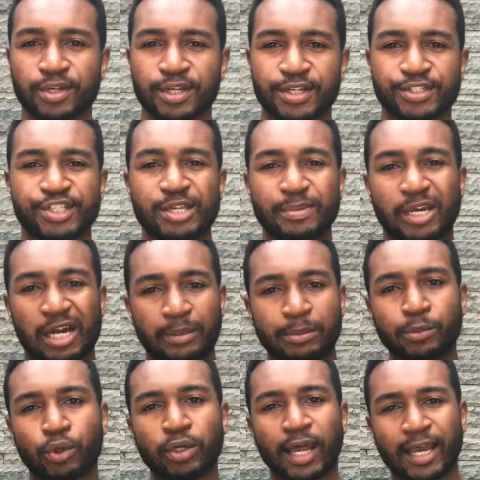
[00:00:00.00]
See, becoming
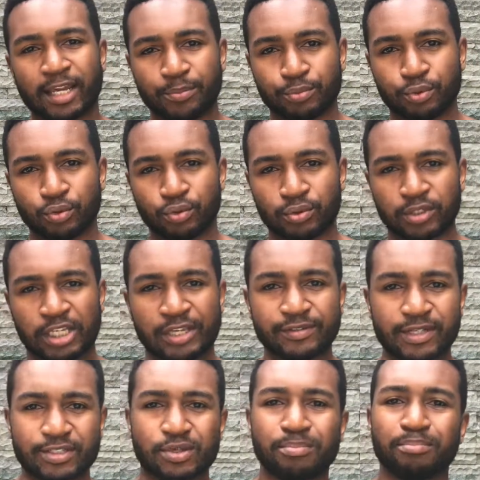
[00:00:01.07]
more likable gives
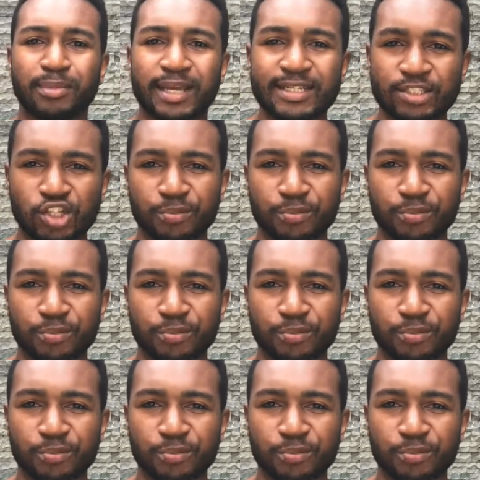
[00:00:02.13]
us amazing